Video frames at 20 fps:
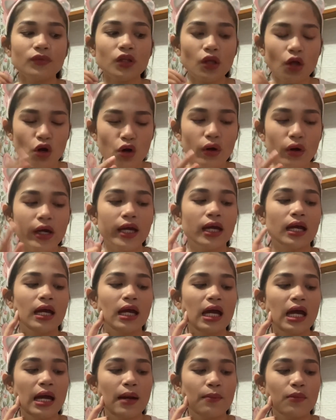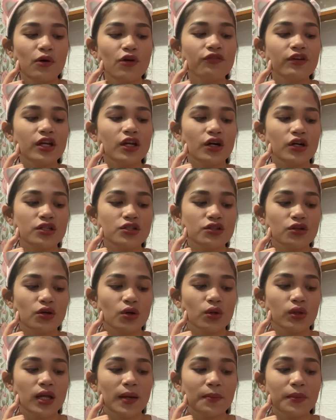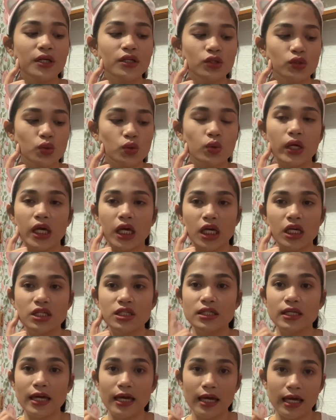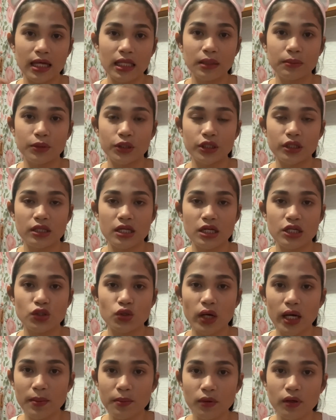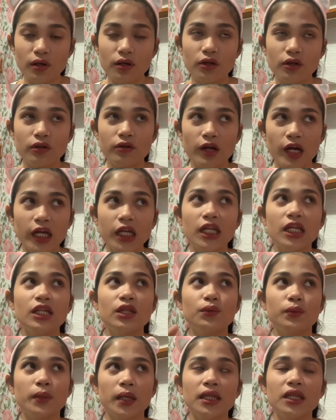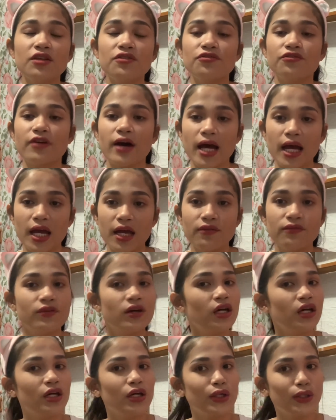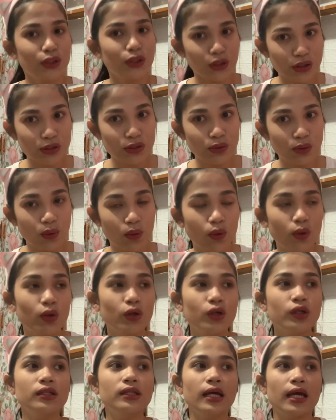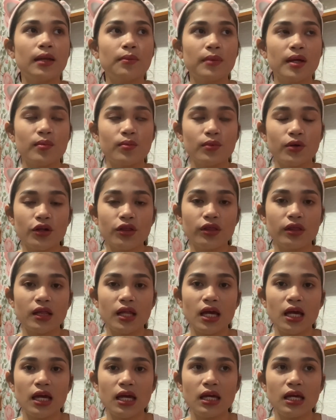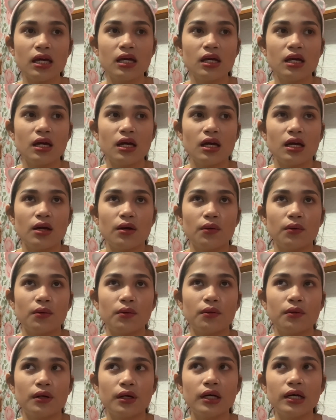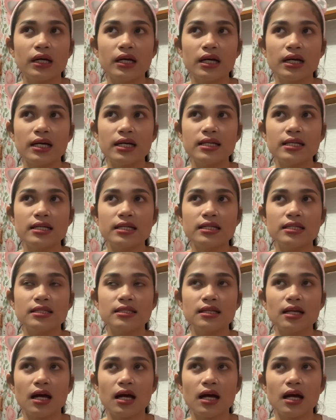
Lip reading: Okay, moving on. So number 2, age and birthday. So I'm already 25 years old and my birthday was